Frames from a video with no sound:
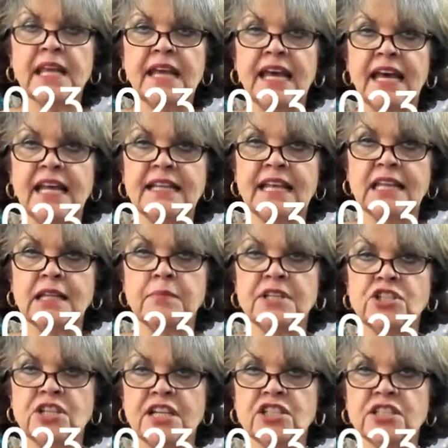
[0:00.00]
And then the
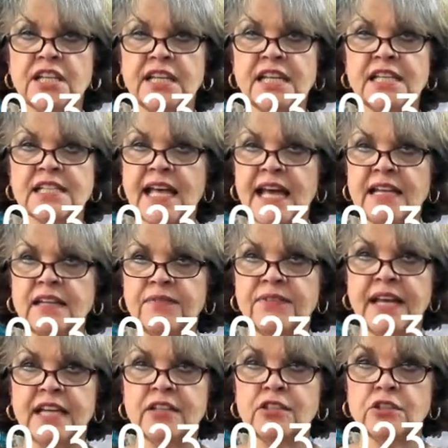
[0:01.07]
magician is kind of
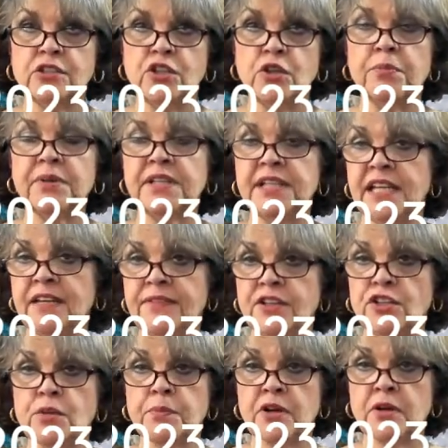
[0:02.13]
like, do you believe in your
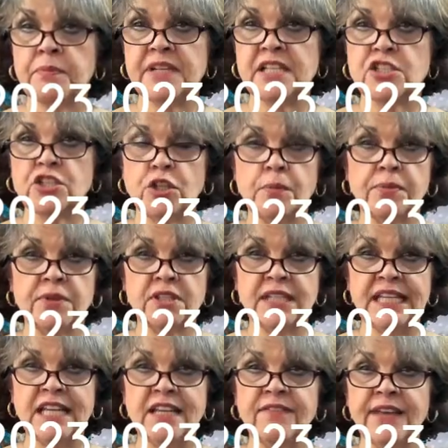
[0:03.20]
purpose? Do you
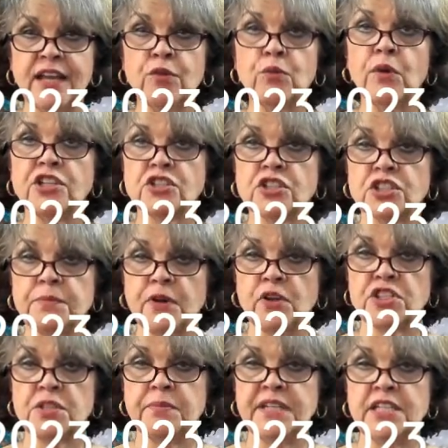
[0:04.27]
believe in what you're supposed
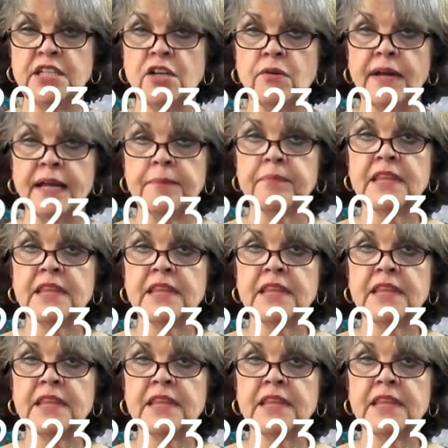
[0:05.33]
to be doing?